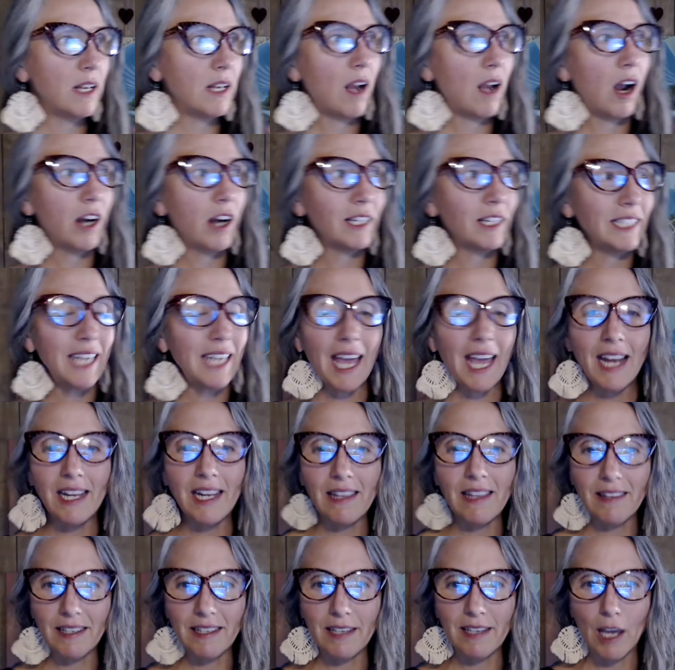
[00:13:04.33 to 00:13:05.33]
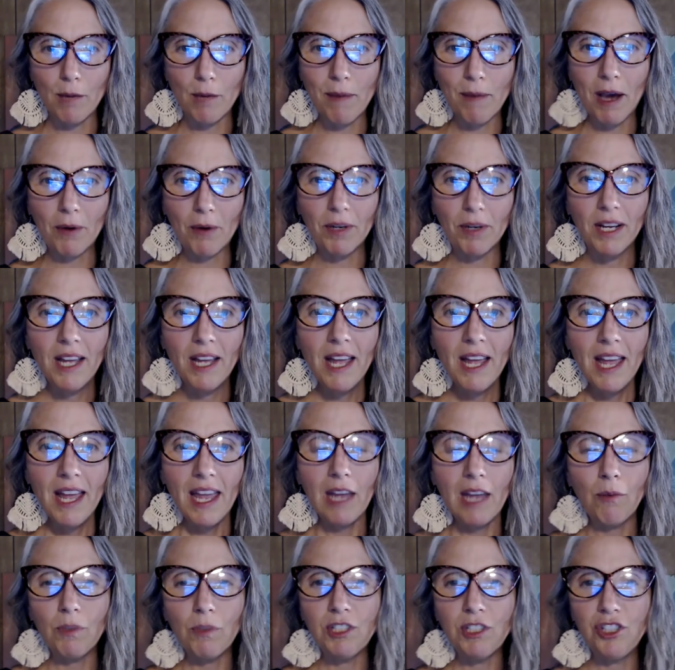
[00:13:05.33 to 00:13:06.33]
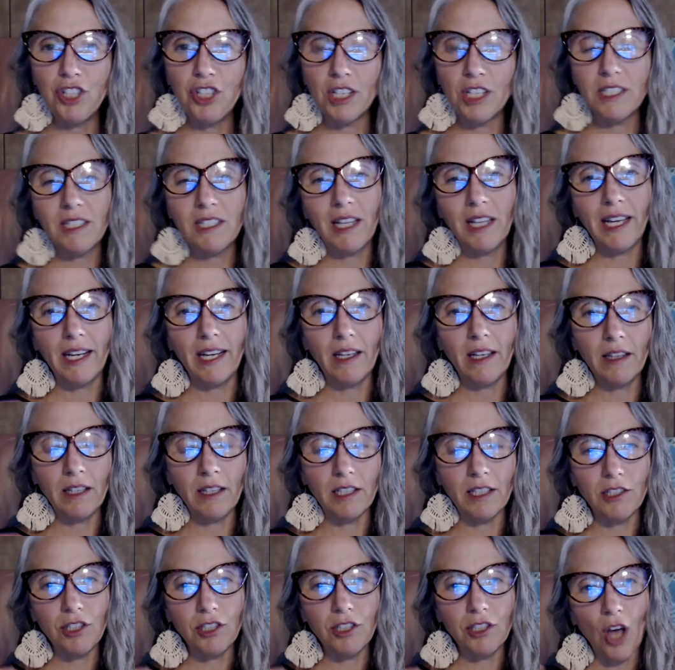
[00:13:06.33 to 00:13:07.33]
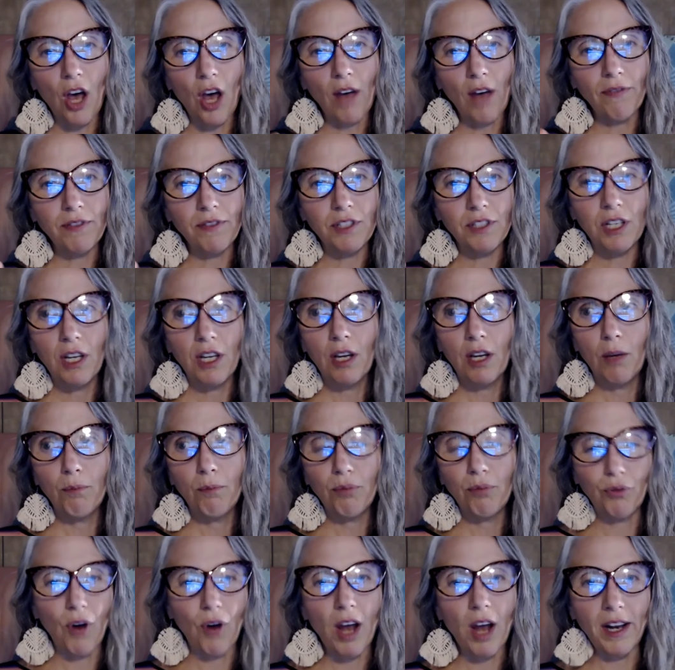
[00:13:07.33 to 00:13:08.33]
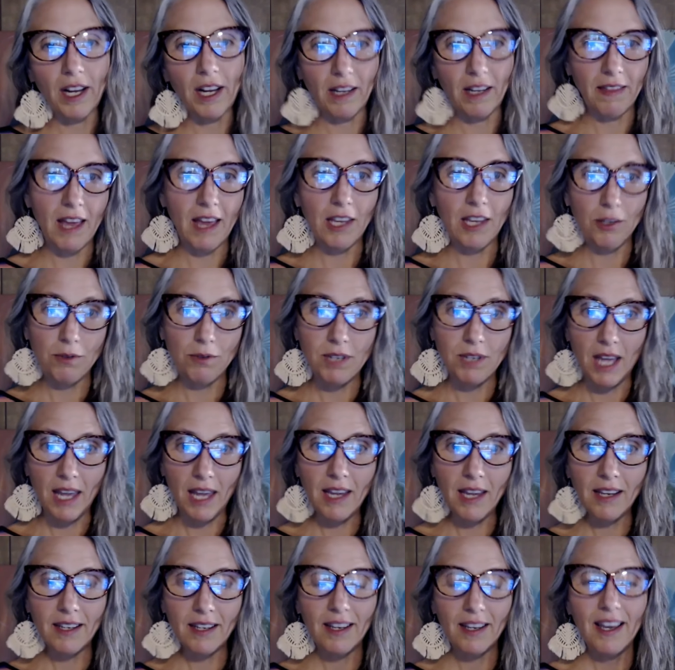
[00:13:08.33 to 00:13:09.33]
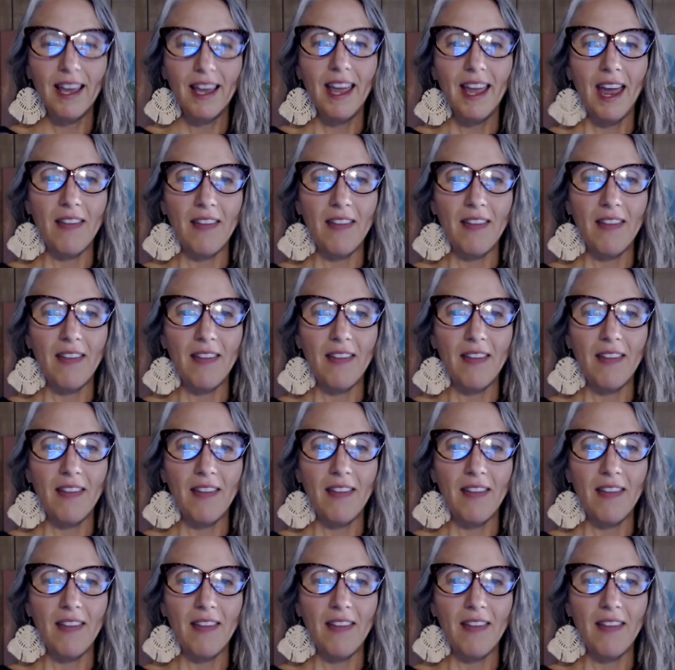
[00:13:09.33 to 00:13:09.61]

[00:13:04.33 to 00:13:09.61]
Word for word: and hardly anything came out. It was just like the soft product that you take.